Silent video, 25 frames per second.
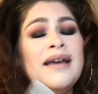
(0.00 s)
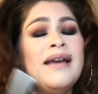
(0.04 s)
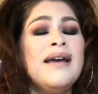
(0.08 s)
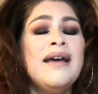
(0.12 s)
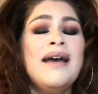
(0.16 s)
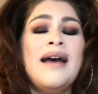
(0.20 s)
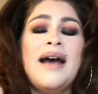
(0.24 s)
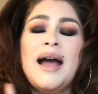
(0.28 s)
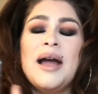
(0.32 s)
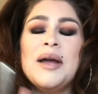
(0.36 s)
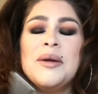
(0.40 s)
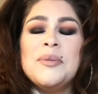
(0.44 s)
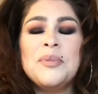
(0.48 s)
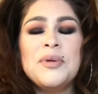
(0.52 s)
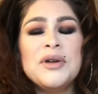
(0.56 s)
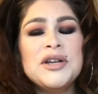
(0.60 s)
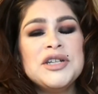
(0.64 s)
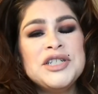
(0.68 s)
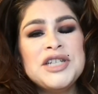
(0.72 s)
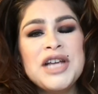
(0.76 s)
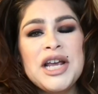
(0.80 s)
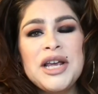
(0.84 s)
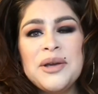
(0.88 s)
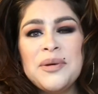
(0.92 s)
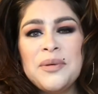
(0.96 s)
I
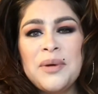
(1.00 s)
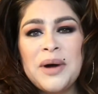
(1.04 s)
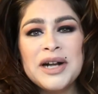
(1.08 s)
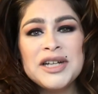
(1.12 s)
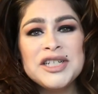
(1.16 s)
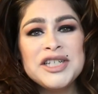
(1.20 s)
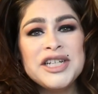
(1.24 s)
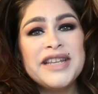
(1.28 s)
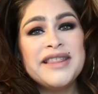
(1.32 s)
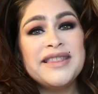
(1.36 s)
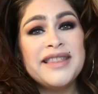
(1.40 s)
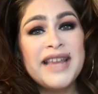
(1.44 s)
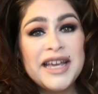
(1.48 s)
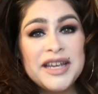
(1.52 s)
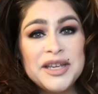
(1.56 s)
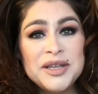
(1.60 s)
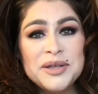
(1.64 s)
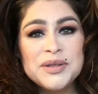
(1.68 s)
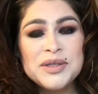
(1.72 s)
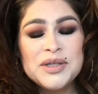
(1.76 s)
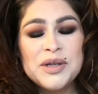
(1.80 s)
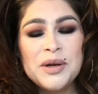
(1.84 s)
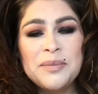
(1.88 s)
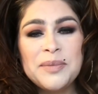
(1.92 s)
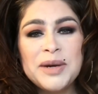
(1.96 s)
appreciate you watching. Thank you
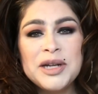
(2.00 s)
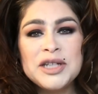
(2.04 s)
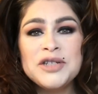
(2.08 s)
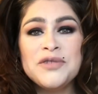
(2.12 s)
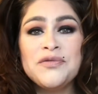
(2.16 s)
so much.